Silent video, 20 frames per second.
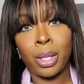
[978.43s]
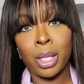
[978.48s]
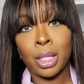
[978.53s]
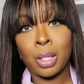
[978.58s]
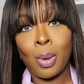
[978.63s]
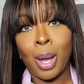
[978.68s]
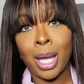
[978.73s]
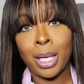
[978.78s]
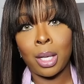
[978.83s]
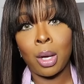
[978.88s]
That's
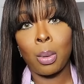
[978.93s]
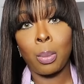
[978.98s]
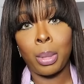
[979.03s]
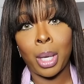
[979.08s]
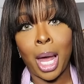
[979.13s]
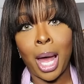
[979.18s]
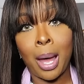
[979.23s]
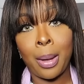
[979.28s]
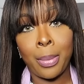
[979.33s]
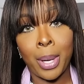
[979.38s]
why I don't
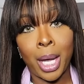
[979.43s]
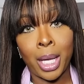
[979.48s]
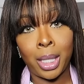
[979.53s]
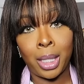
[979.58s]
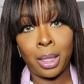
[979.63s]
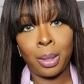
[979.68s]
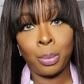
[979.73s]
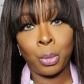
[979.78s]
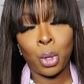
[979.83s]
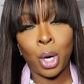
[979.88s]
blind buy
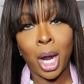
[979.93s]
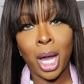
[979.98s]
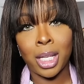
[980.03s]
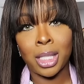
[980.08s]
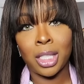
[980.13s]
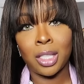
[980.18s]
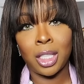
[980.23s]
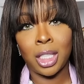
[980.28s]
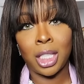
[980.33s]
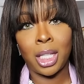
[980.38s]
anymore.
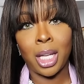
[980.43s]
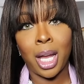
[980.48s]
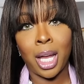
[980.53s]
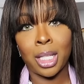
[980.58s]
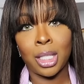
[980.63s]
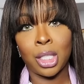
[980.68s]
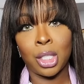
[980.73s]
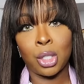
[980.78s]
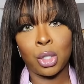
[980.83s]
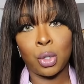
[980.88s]
House of
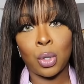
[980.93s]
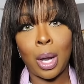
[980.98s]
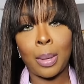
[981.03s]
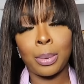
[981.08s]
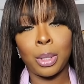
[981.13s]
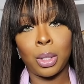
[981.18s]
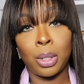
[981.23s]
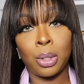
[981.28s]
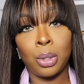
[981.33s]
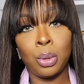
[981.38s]
Sillage just
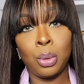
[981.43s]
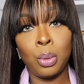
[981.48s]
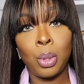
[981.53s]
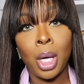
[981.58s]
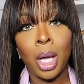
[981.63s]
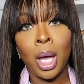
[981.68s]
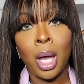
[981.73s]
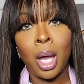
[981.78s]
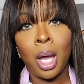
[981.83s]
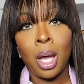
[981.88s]
dropped a new
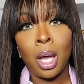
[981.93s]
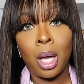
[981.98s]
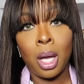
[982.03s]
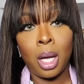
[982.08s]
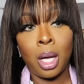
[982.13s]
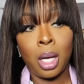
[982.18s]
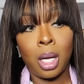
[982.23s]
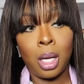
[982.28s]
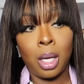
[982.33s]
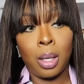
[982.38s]

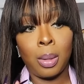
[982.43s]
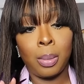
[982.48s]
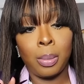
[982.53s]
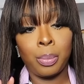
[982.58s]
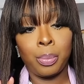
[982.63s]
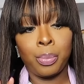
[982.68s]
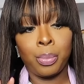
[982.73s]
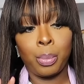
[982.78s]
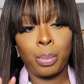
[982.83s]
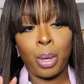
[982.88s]

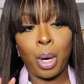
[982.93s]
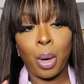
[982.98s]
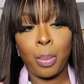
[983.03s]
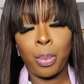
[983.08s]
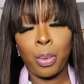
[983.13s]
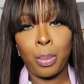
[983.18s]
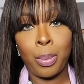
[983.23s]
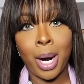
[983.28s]
um, purple